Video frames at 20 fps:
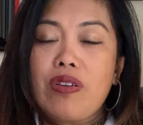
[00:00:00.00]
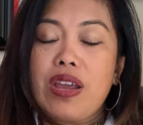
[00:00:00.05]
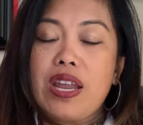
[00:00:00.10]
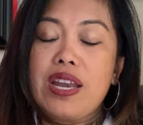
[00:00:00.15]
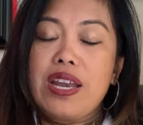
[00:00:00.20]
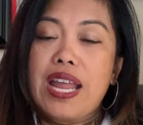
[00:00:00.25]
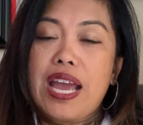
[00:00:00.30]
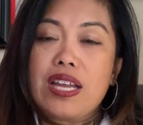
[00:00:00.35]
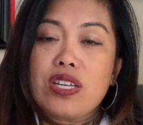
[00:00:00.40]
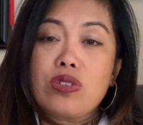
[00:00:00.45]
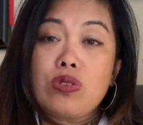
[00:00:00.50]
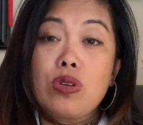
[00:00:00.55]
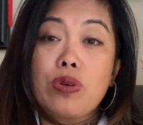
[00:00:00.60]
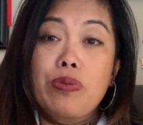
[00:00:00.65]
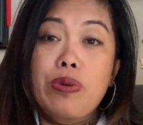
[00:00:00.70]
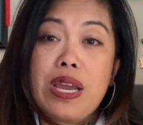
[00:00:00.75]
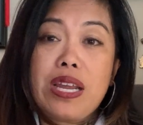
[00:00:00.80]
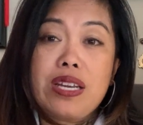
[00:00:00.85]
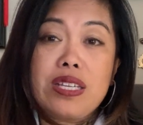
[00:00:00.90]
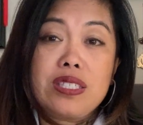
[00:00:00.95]
at Natural
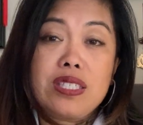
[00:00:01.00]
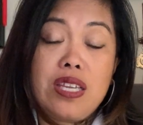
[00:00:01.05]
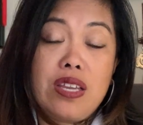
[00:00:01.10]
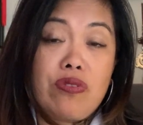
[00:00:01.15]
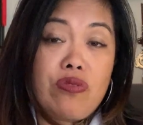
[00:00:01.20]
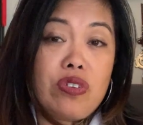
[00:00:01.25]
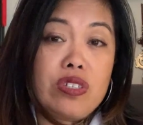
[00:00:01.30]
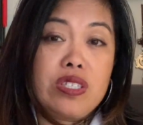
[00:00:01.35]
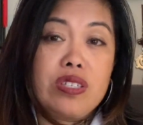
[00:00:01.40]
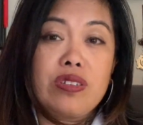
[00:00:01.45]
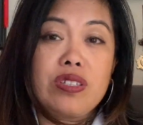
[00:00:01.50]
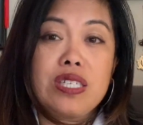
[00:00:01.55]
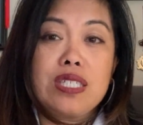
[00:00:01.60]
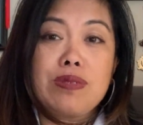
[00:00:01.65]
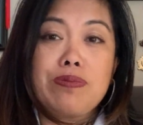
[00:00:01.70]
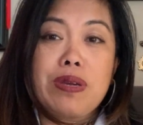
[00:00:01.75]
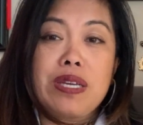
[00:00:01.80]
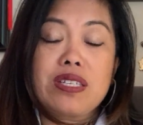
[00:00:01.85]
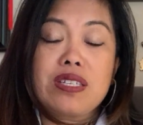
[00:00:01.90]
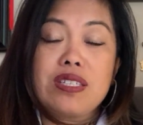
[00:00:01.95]
Pregnancy and Fertility
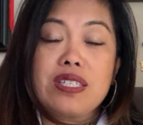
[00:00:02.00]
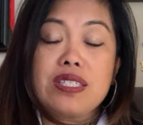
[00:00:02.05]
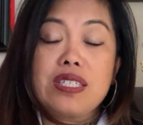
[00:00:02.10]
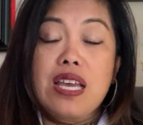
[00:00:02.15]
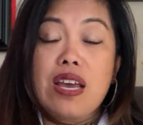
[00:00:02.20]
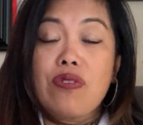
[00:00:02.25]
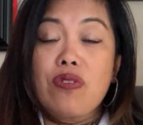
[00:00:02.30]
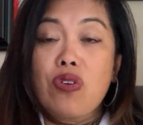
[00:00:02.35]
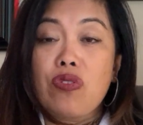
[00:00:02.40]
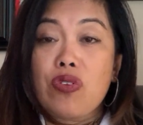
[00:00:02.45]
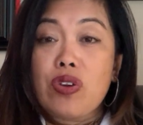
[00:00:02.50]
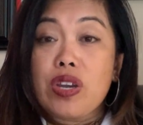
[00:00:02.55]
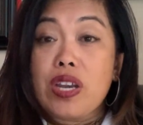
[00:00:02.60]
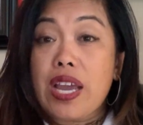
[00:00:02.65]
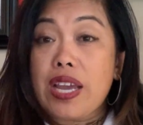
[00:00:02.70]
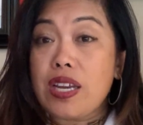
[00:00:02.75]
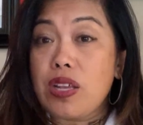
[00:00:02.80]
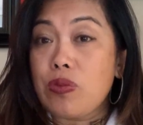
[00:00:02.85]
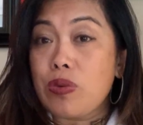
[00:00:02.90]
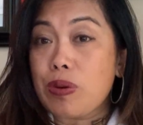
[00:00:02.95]
Specialists have over a
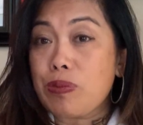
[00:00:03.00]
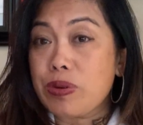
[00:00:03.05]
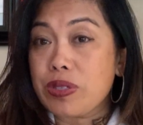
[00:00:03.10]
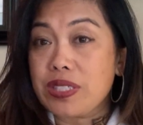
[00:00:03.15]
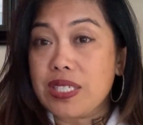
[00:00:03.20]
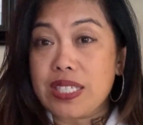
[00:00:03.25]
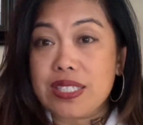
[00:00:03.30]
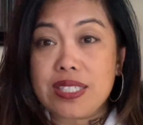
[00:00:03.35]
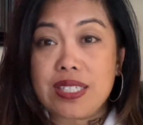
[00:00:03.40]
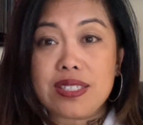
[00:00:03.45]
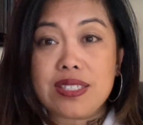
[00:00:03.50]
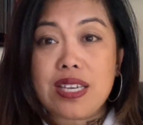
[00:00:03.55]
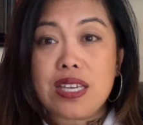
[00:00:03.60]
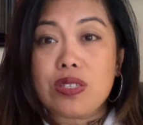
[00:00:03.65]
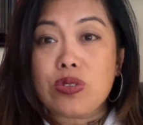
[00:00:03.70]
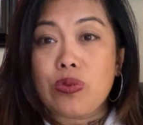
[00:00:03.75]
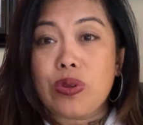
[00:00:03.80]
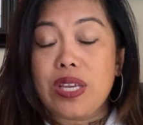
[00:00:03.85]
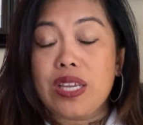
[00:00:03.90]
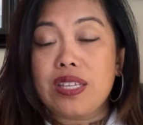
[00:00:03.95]
91%
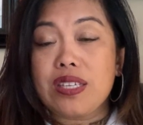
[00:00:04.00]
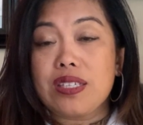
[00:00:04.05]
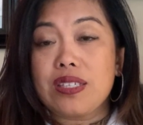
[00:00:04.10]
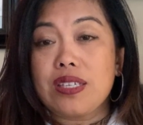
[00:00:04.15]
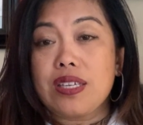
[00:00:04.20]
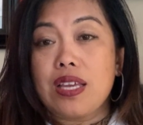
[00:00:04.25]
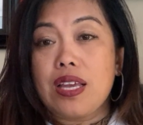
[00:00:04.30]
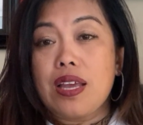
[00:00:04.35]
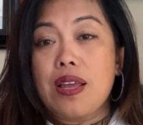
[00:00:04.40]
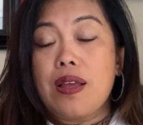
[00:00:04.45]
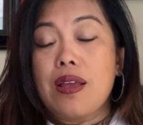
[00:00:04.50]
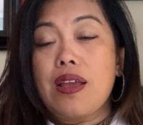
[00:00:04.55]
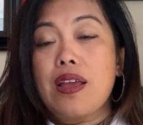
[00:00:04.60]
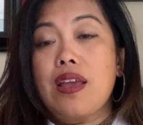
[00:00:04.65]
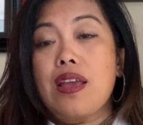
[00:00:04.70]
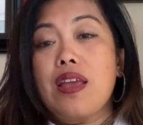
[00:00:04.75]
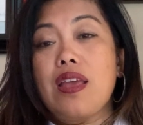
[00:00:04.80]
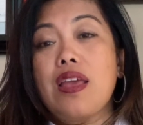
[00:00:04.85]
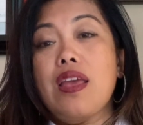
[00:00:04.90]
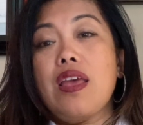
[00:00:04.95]
success rate.
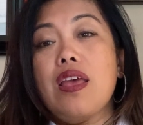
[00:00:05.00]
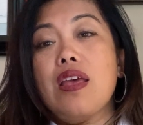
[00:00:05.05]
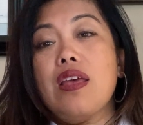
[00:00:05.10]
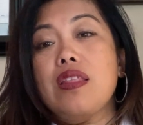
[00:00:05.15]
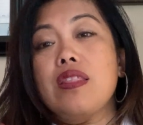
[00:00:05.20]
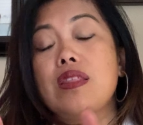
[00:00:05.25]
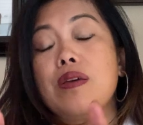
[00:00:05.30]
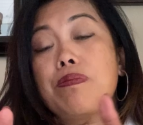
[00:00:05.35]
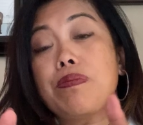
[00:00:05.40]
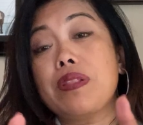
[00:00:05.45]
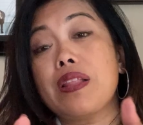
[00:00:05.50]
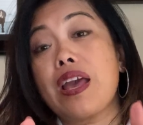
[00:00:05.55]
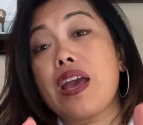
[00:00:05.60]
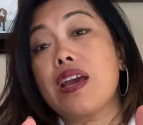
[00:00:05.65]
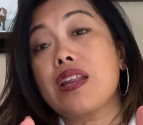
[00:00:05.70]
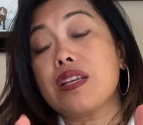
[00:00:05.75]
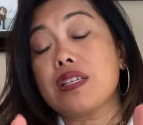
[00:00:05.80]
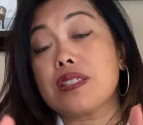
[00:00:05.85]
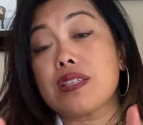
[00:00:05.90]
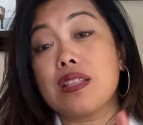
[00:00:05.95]
The
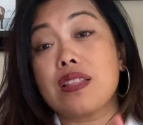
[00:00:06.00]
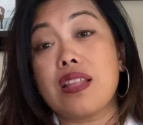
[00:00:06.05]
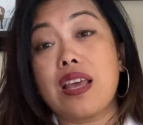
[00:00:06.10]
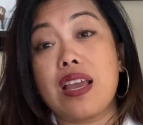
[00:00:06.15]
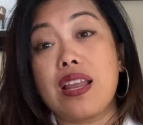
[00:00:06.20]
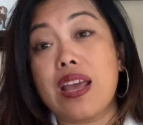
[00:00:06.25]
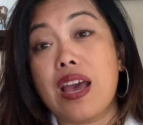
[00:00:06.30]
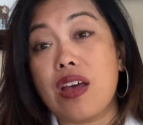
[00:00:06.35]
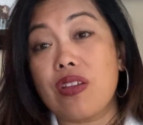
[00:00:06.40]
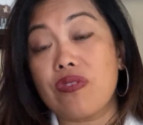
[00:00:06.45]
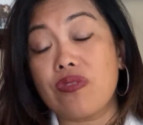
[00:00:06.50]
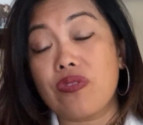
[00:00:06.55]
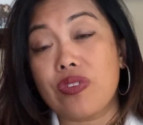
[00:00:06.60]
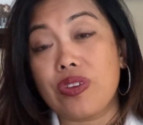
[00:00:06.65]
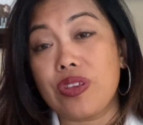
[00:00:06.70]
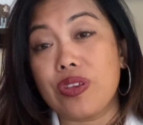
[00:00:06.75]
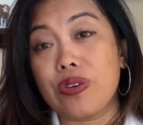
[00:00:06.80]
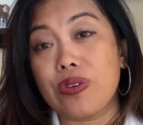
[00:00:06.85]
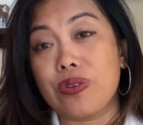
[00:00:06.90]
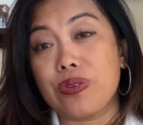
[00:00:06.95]
plan is laid out for
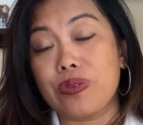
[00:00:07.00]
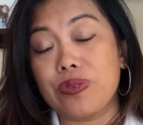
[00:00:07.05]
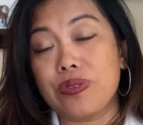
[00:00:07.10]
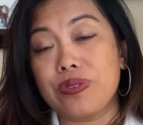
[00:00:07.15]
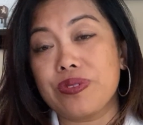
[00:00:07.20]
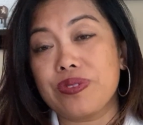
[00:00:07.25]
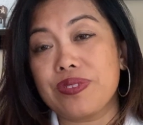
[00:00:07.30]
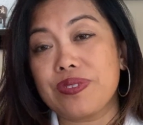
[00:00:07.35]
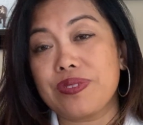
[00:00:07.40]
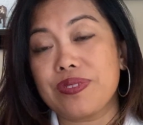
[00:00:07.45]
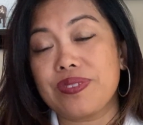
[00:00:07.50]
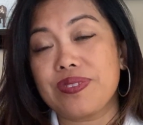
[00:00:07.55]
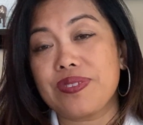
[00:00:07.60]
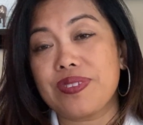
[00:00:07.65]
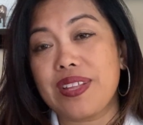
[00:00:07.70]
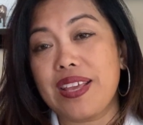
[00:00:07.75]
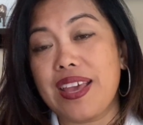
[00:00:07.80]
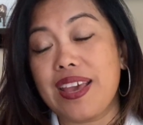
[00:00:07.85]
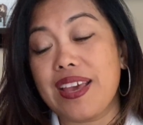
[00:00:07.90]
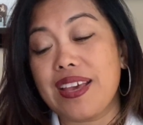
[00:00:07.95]
you.
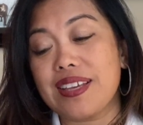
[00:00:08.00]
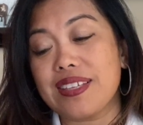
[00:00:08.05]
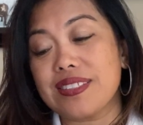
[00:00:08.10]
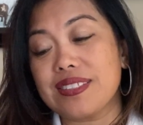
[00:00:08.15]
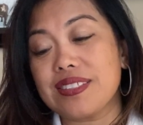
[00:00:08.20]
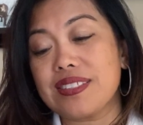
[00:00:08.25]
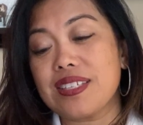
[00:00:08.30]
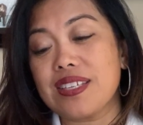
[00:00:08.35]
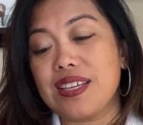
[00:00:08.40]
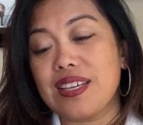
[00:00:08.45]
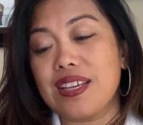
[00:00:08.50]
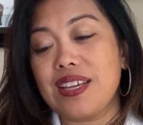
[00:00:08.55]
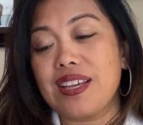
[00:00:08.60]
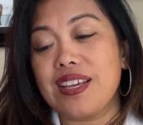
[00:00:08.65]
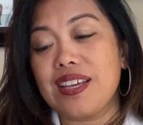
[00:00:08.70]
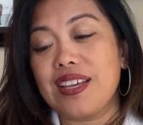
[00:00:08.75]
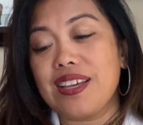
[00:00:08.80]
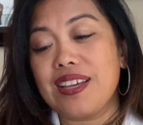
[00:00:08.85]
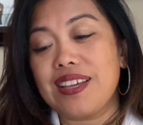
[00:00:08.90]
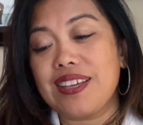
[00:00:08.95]
And
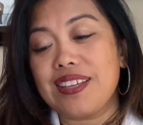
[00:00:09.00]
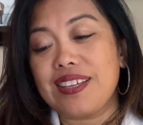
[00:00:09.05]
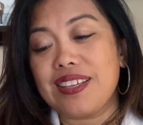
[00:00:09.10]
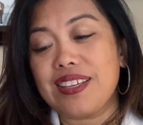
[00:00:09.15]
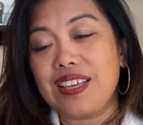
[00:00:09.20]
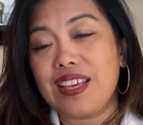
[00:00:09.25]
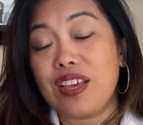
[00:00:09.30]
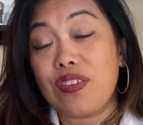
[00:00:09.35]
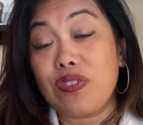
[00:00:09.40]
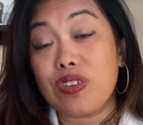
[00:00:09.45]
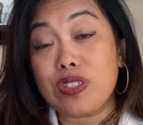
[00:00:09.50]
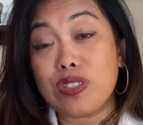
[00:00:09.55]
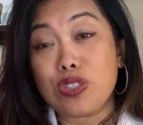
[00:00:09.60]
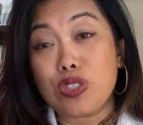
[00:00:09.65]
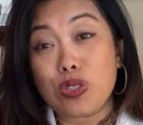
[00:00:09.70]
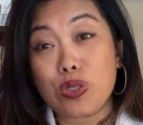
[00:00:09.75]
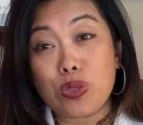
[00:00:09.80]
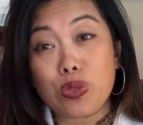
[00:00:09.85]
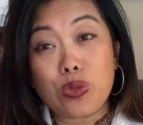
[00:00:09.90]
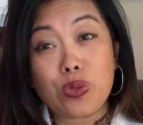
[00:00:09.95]
if you
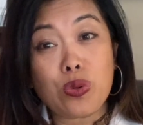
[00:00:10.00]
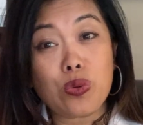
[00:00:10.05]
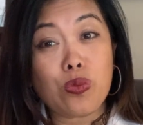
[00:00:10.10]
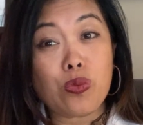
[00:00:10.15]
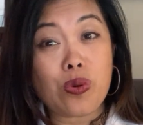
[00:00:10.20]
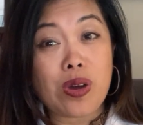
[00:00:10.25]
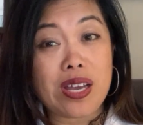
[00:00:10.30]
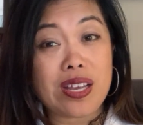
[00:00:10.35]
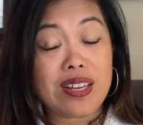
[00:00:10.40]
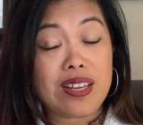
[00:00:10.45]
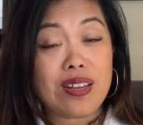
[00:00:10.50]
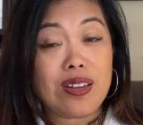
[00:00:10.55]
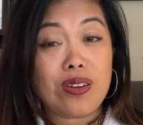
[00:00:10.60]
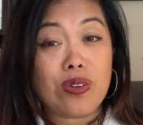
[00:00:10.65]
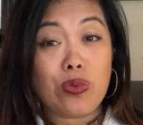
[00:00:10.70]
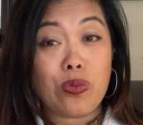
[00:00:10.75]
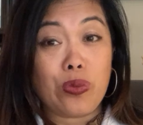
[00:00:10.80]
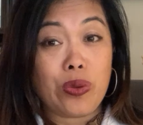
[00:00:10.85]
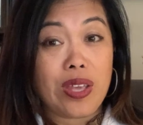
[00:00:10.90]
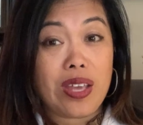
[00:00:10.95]
do what
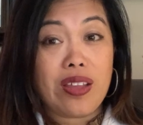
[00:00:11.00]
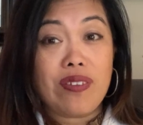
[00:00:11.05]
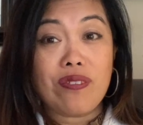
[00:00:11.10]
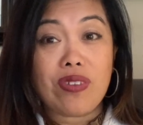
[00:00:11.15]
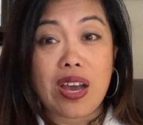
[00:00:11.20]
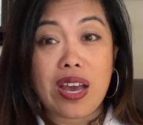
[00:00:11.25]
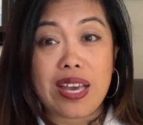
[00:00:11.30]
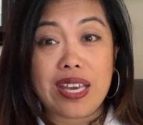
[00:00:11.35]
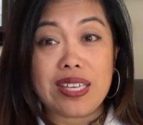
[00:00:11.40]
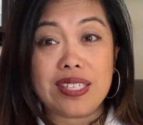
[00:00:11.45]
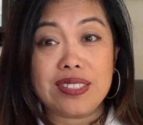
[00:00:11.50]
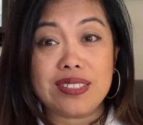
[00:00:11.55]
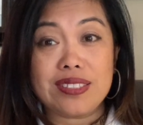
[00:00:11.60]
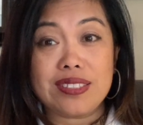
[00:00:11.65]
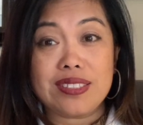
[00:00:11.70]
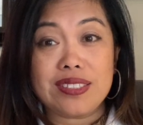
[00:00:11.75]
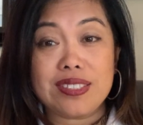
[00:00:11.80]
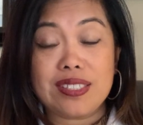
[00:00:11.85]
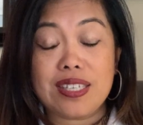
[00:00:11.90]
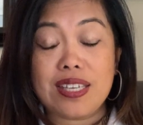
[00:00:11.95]
we advise,
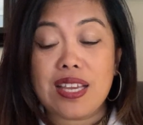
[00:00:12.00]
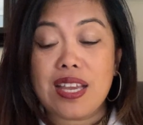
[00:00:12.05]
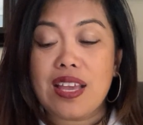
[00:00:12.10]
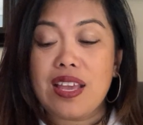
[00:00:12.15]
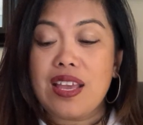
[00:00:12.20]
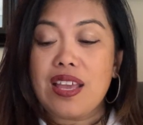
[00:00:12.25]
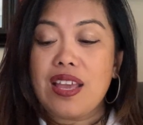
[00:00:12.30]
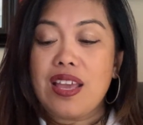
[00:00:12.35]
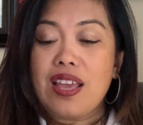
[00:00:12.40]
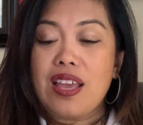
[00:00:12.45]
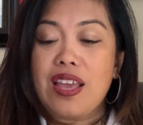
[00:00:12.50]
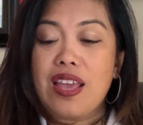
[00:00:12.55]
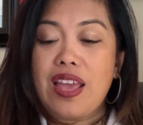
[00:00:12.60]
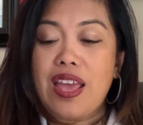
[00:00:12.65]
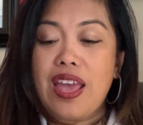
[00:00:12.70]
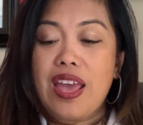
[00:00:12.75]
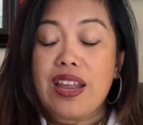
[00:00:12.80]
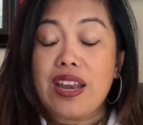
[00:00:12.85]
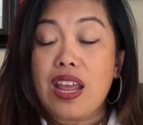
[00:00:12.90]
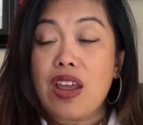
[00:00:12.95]

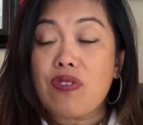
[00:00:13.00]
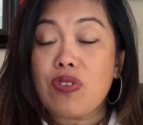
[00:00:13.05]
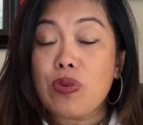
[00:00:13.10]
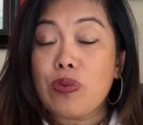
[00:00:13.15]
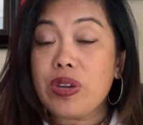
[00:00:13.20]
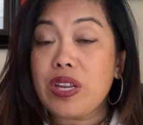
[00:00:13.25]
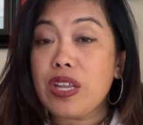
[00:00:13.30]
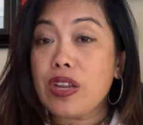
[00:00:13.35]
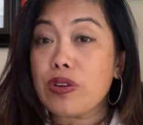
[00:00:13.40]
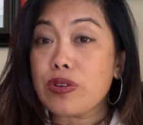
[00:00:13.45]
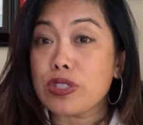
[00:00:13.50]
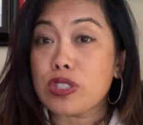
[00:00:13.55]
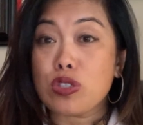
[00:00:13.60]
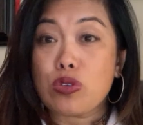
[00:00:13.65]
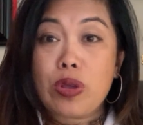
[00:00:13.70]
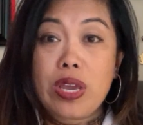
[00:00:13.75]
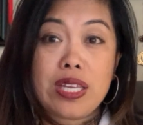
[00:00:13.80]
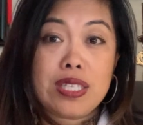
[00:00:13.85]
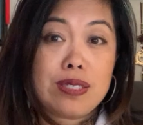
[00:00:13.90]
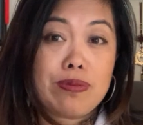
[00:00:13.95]
and everyone here is
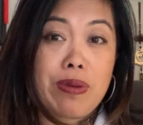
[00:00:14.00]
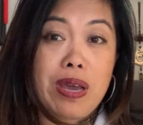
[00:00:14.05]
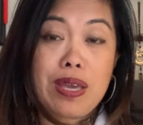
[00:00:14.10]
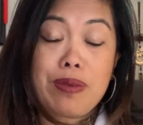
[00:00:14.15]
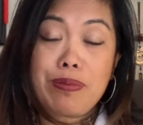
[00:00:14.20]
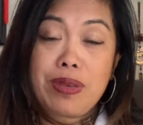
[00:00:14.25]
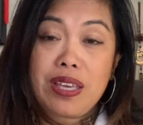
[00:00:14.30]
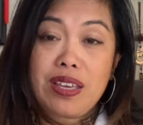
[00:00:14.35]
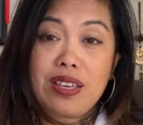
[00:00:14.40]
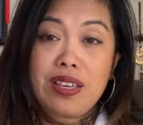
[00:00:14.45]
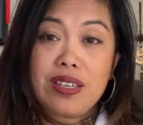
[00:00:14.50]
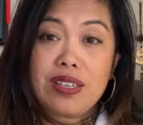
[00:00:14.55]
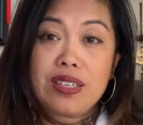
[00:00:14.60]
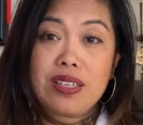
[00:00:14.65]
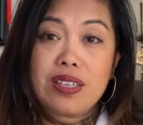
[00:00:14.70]
trained by me,